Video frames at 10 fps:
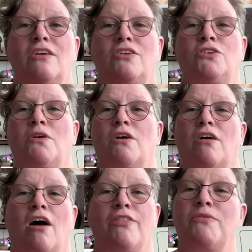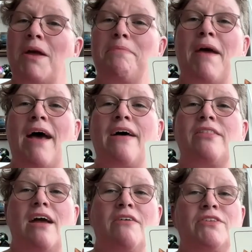You are on the right path.
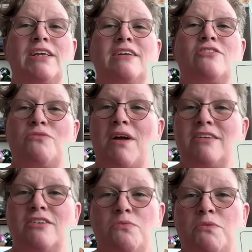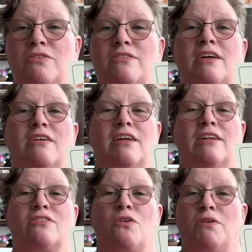Everything is directed towards there.
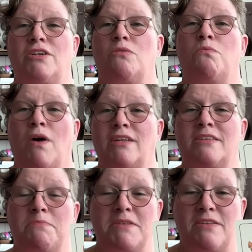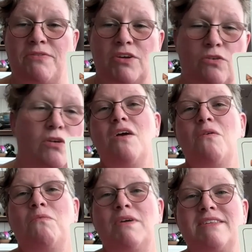It's going to one specific goal.
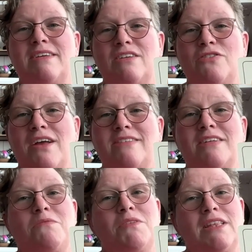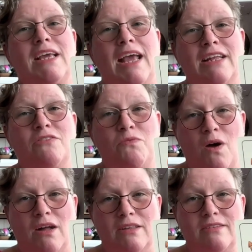What's interesting with the Eight of
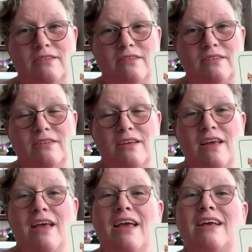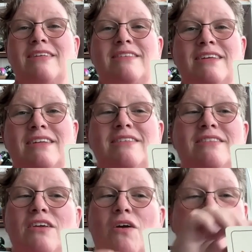Wands is it is
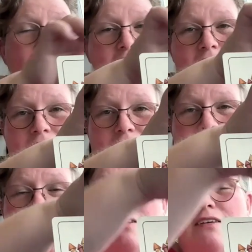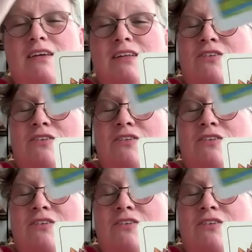the only card in